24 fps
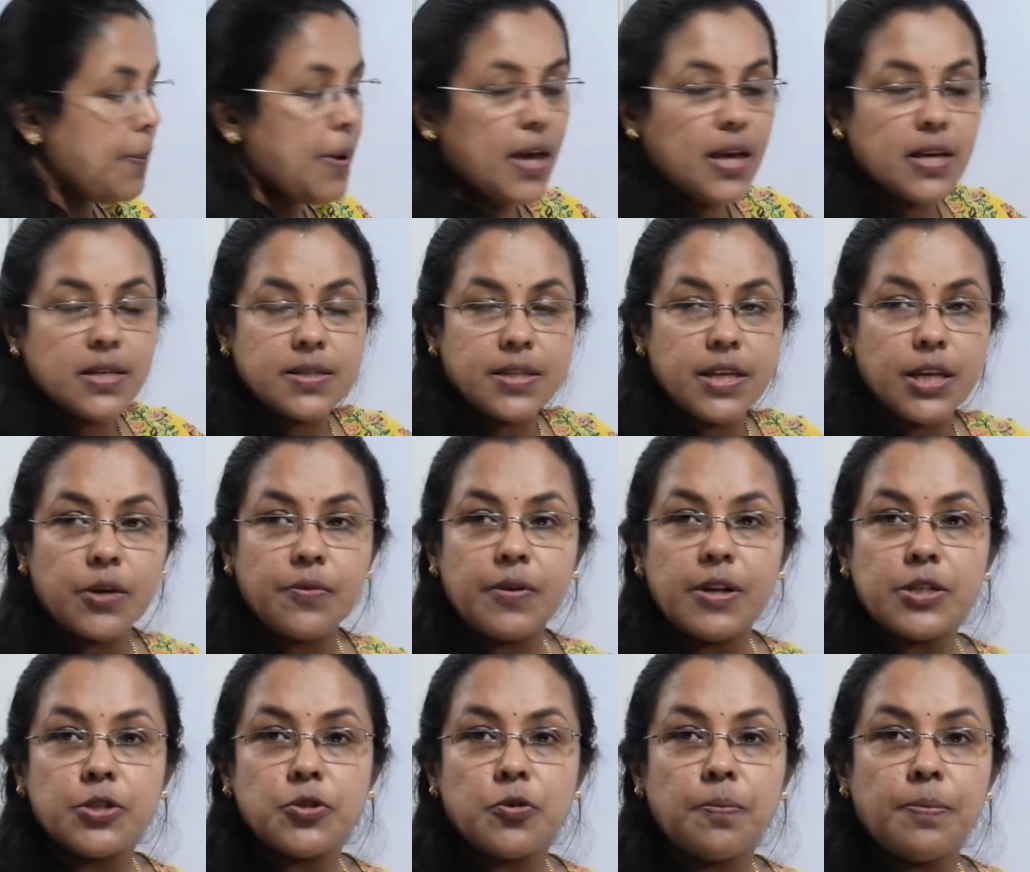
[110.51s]
is
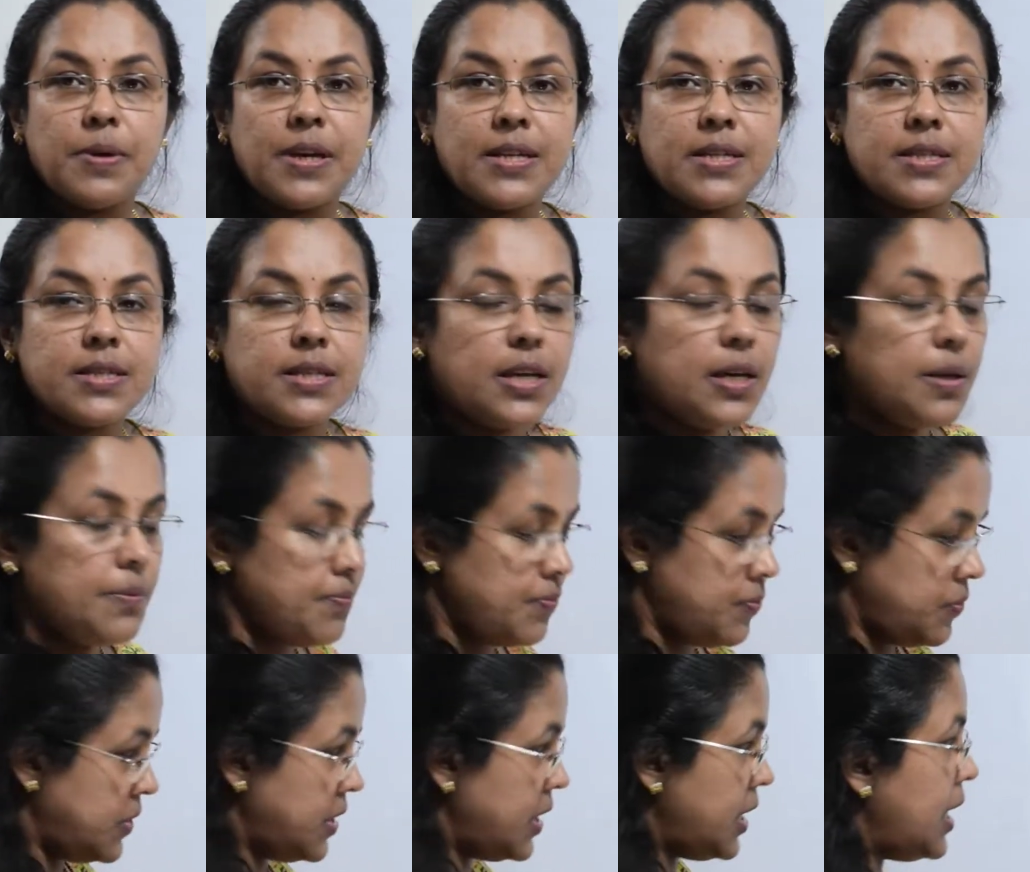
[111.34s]
equal to BC.
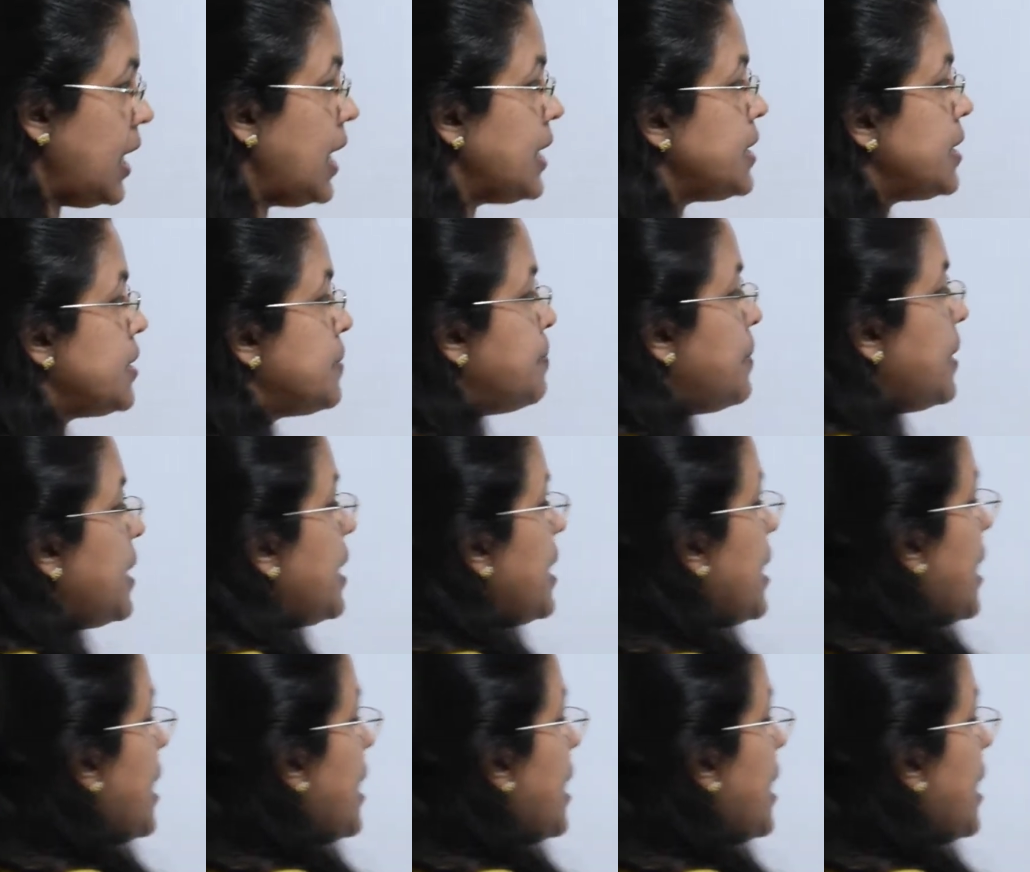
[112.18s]
Let it be